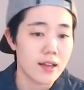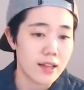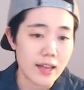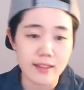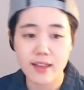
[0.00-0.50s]

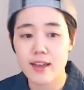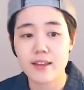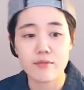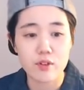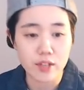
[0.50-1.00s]
and then
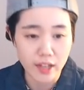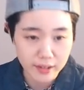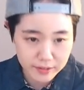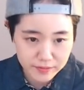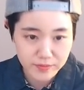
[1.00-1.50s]
after
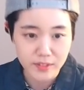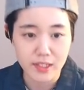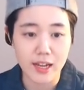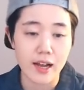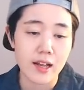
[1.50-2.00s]
that,
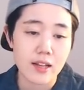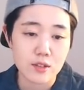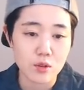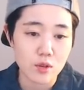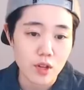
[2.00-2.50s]
yeah.
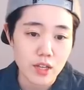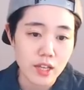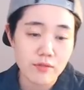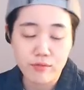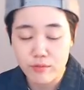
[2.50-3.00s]
So
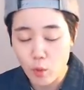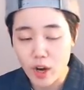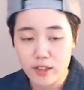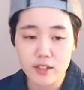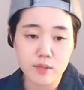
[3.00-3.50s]
if
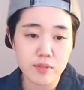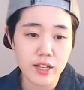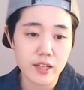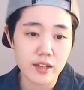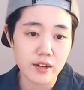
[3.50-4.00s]
white doesn't
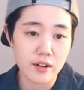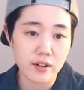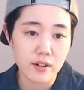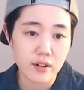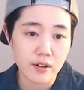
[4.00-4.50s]
play
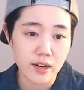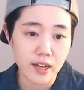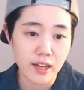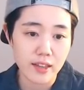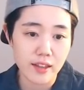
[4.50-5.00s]
here,
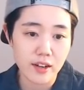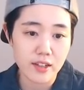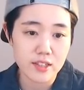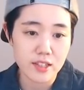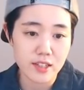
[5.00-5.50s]
and that
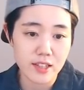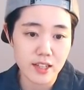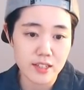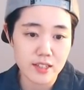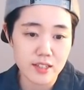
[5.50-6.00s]
is
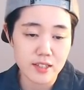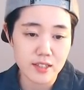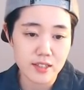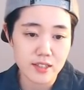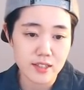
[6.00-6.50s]
this,
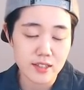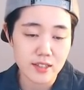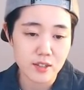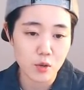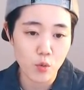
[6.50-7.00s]

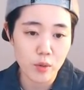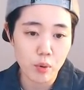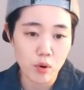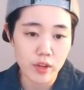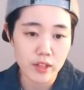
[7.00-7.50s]
weak
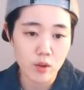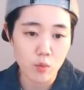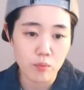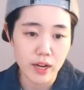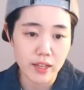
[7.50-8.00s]
point,
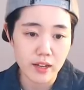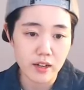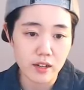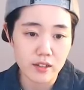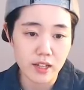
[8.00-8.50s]
black can
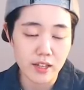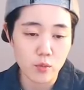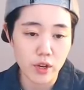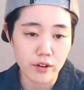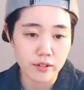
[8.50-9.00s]
cut
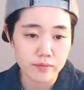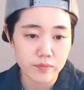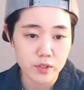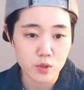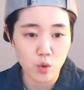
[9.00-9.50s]
anywhere,
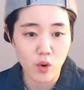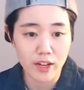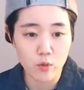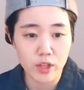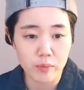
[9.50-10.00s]
so
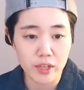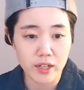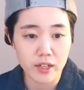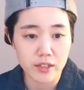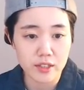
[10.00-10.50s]
white will be
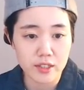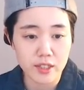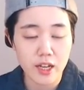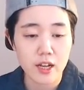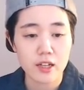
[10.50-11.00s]
cut.
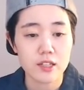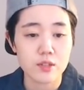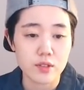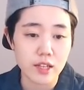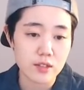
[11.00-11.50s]

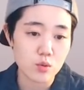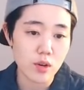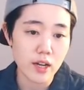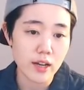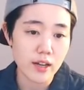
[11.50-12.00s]
So that's
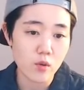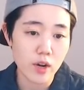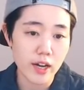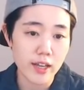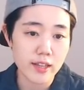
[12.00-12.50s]
why
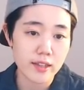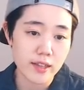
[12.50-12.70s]
white